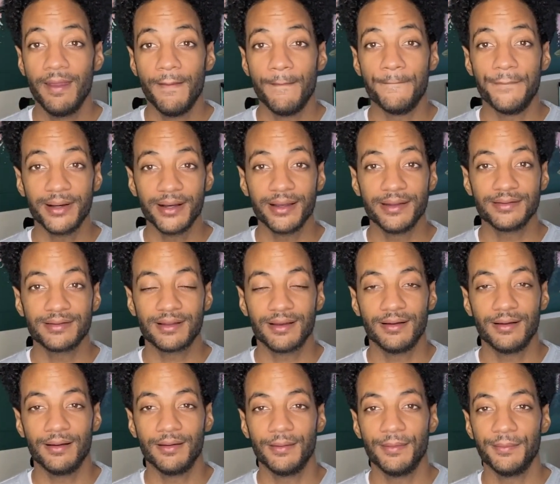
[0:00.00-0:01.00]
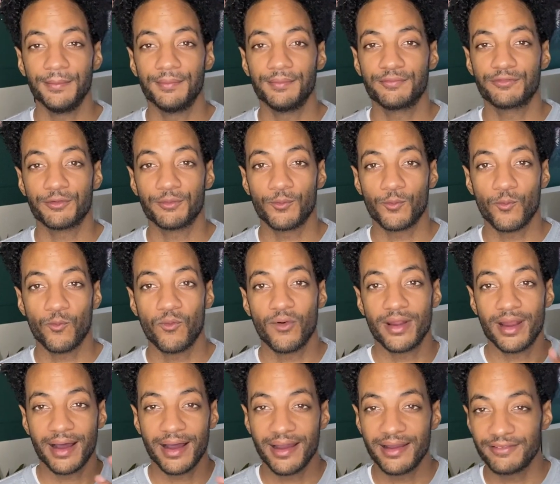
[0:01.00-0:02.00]
But from
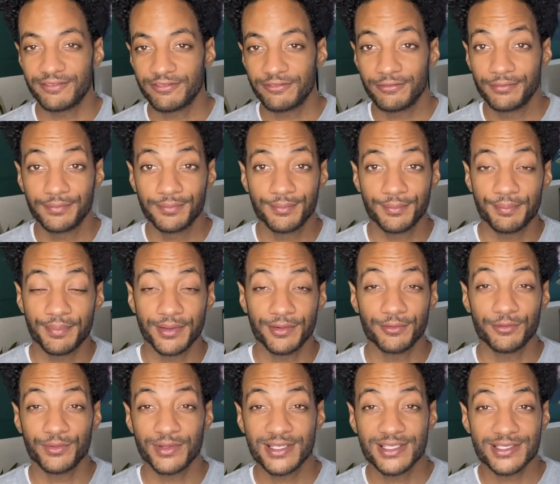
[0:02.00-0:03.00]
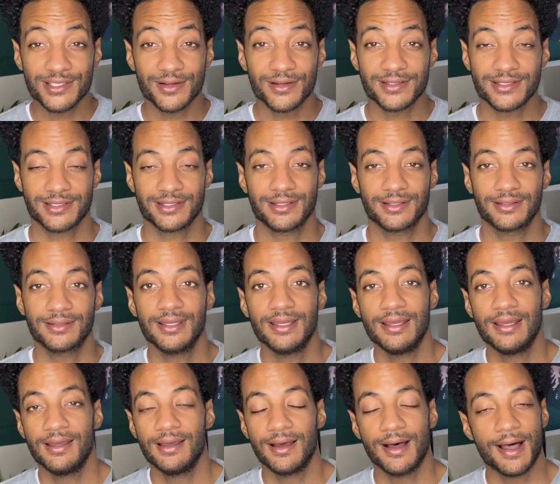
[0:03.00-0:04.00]
what I've been researching,
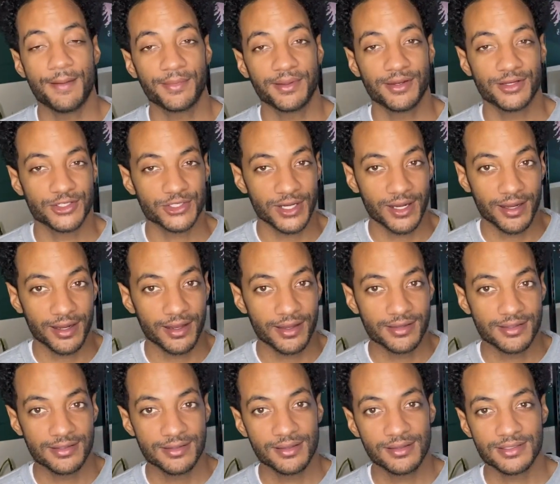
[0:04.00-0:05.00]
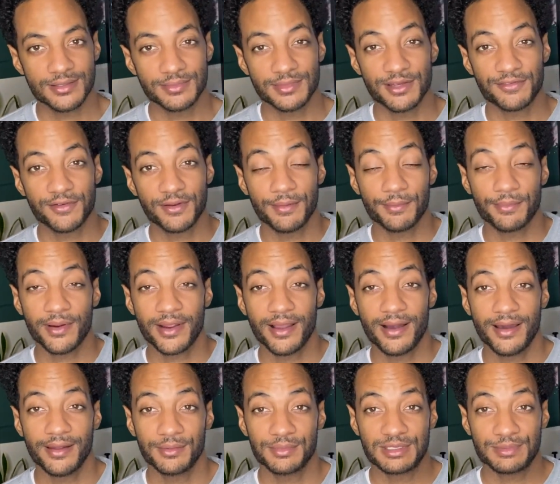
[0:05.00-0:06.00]
I'm gonna try some different prey
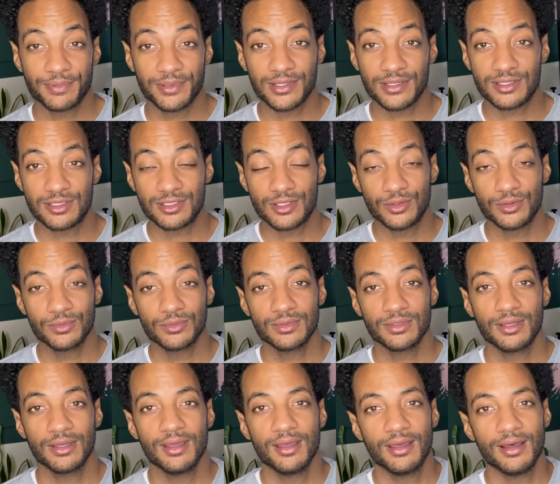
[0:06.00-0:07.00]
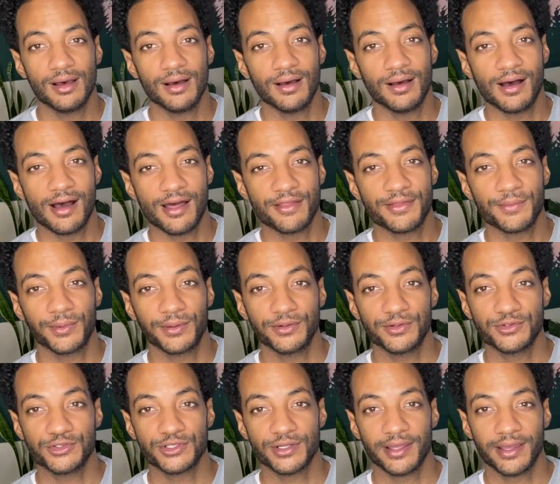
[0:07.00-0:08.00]
items pretty soon. I think we're
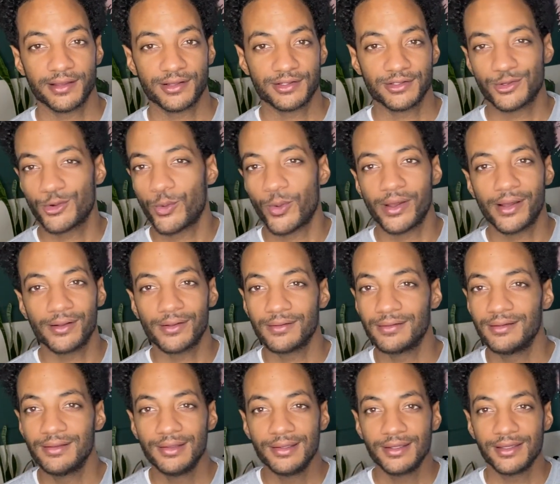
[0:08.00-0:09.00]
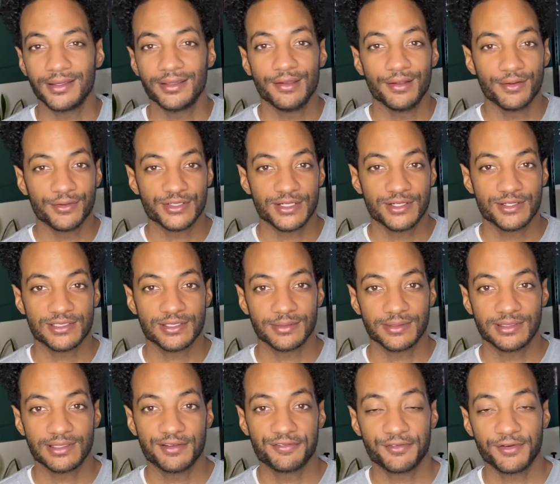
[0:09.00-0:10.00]
gonna try like quail, you know, try to do
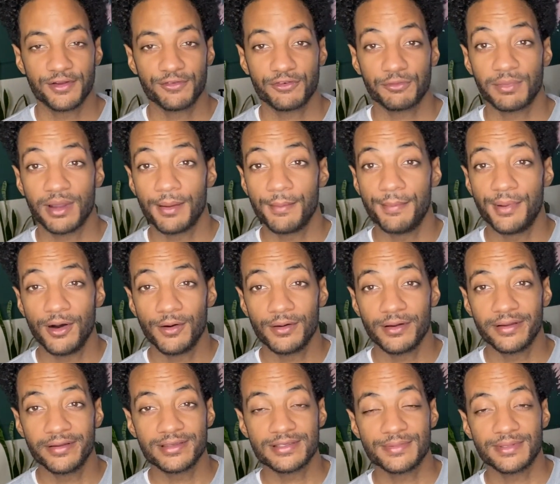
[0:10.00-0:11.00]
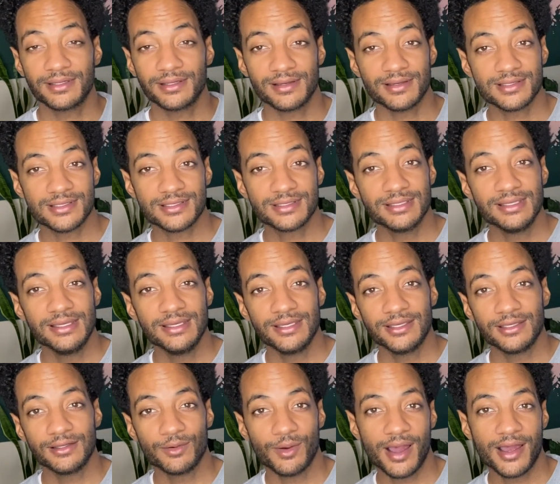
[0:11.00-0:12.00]
something different for my boas because,
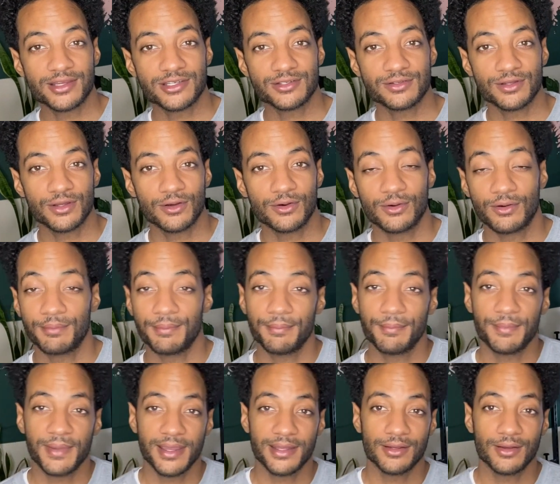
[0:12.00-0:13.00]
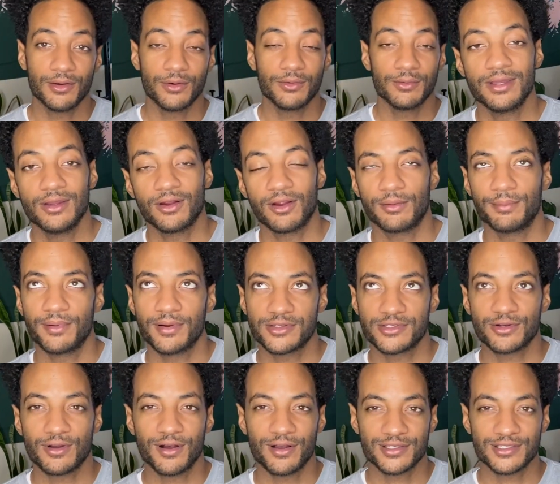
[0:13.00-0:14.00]
you know, as you know or may know, our birds
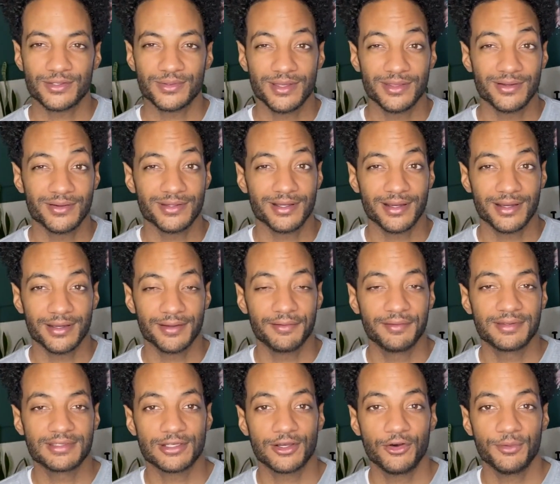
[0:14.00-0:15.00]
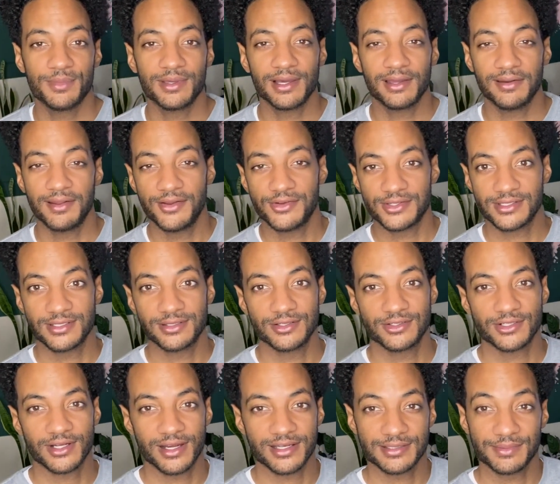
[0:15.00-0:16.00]
are also in their diet. So it'd be kind of interesting to
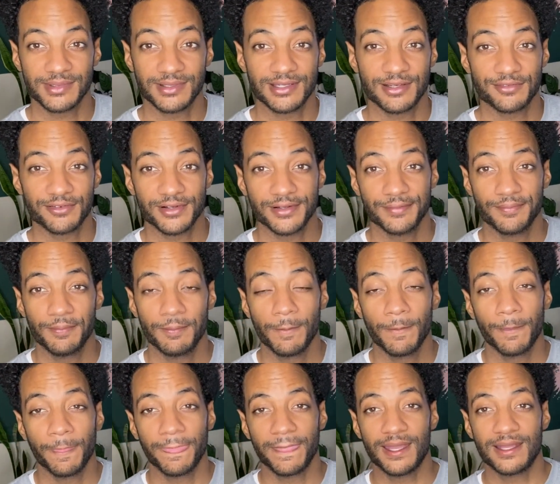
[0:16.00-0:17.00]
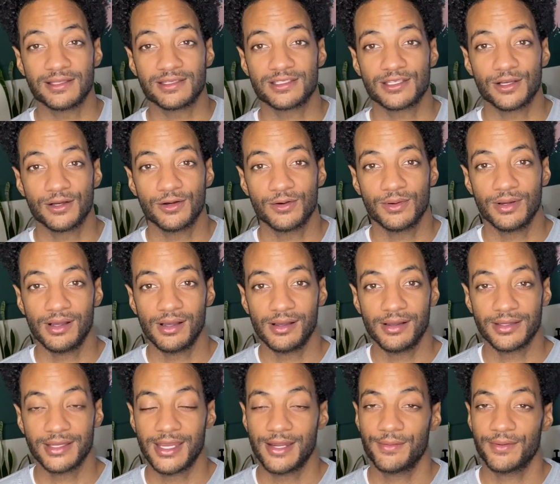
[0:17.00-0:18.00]
try something different. And so,
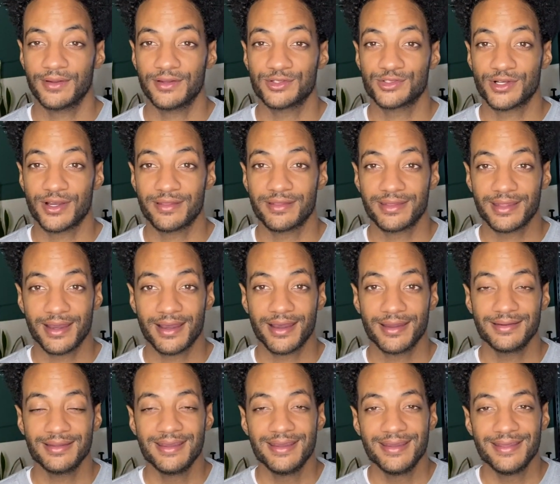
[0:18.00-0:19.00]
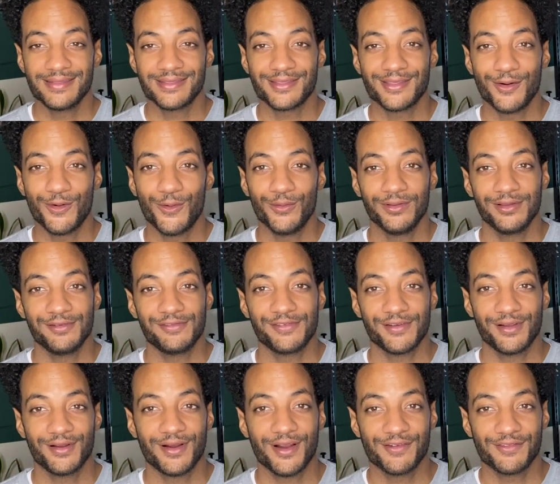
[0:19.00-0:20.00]
yeah, we're gonna try that. The only
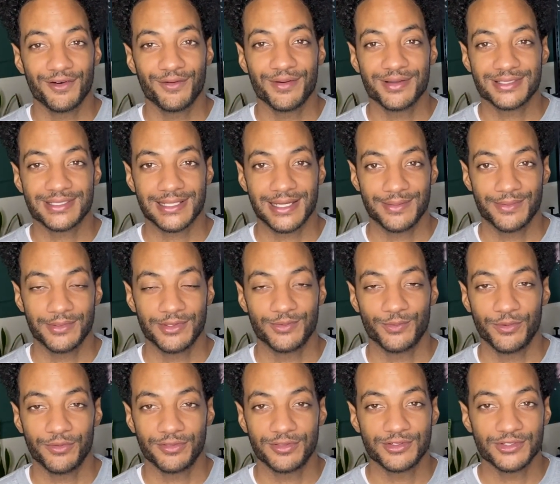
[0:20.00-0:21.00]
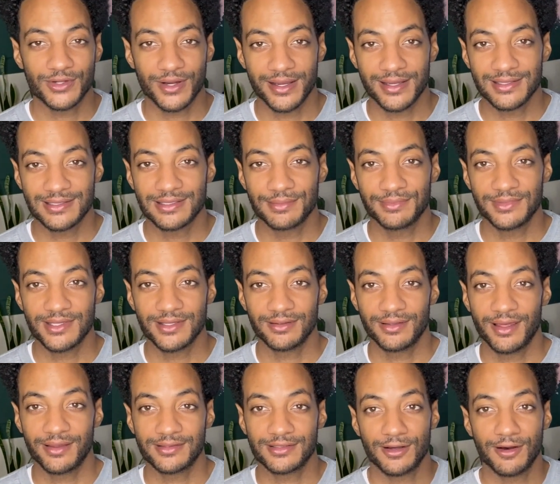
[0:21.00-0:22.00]
fear I've always had with trying something
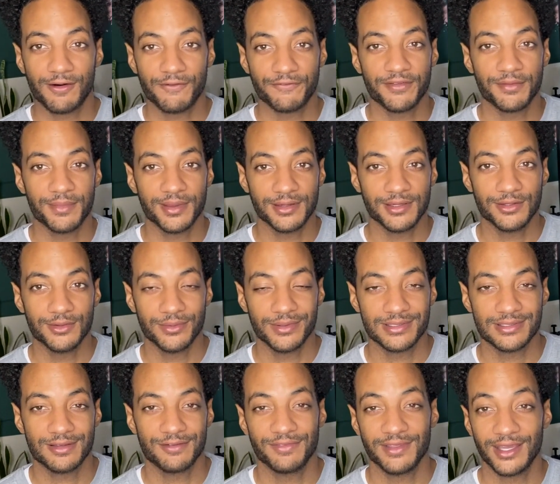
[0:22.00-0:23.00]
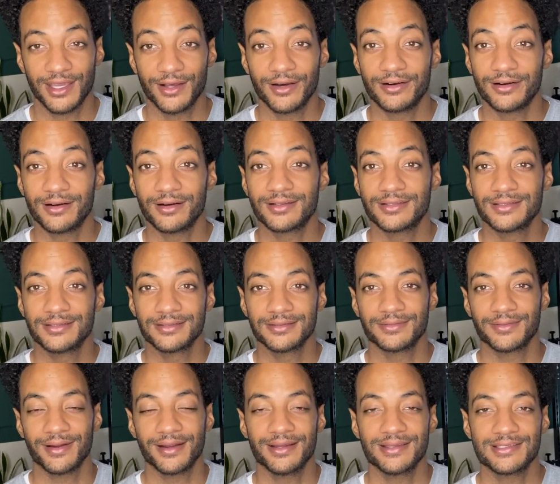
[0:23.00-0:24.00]
like off the menu is if they get hooked,
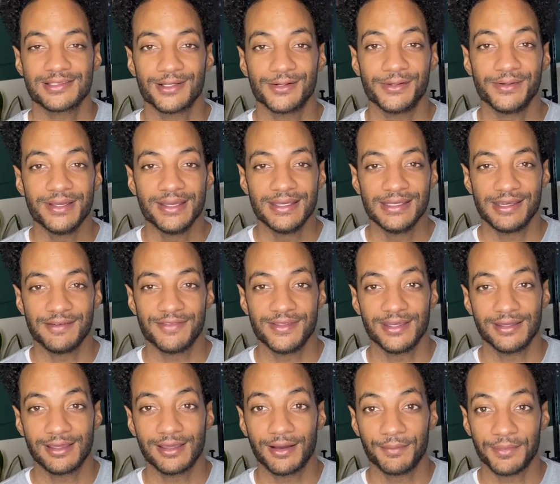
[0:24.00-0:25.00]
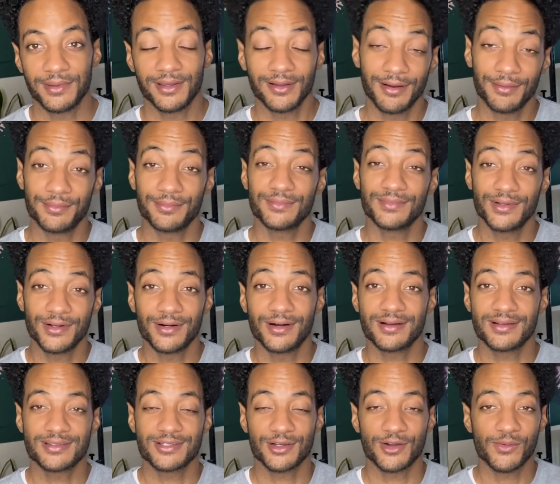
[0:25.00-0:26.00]
right? So if they become
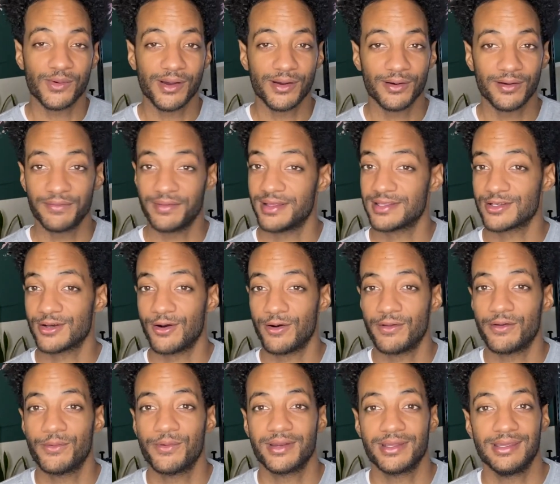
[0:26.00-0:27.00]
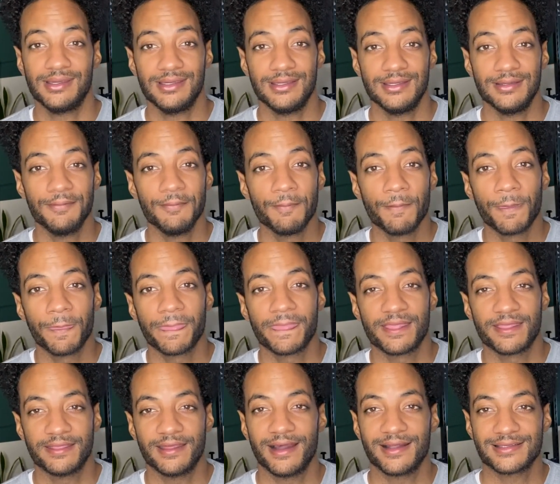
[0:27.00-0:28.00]
hooked to quail and that's all they wanna eat,
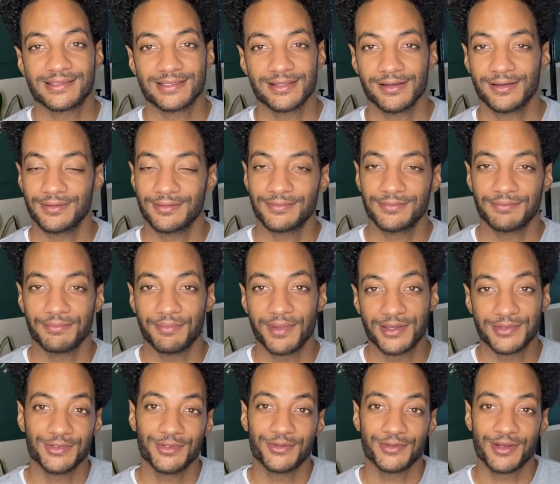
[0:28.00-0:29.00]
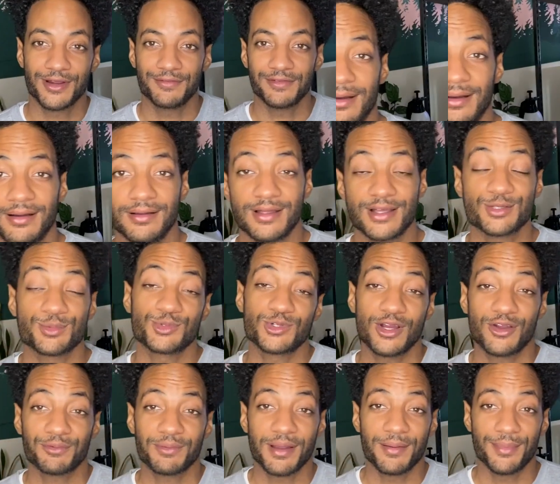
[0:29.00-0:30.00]
that's like, makes me a little nervous. That's what I'm
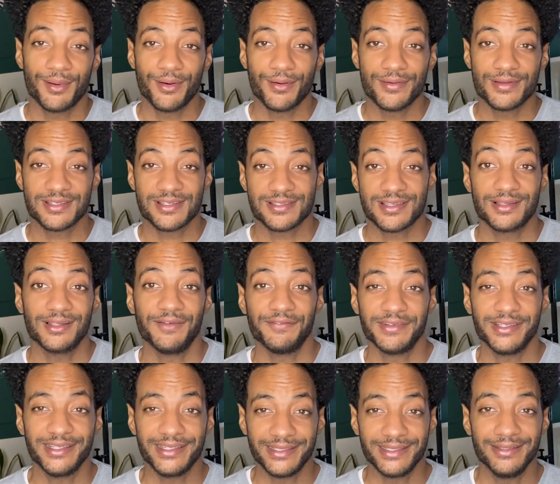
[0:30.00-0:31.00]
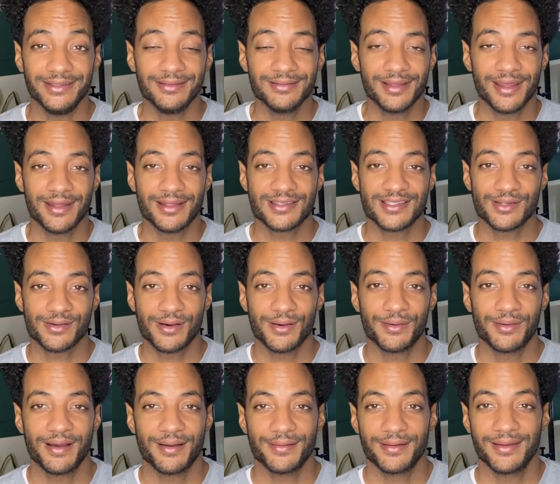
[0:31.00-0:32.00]
gonna try with my boas because they love to eat. And
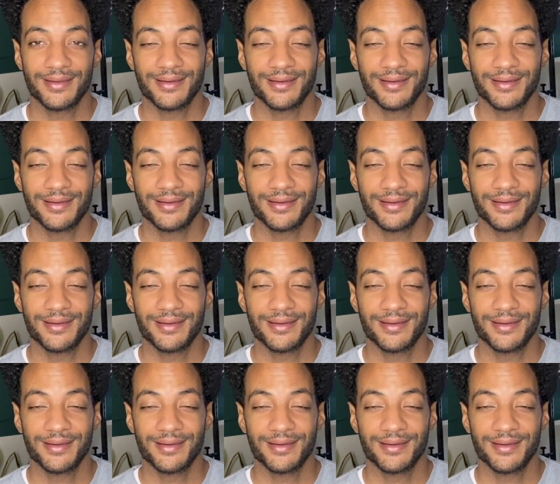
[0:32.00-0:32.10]
so I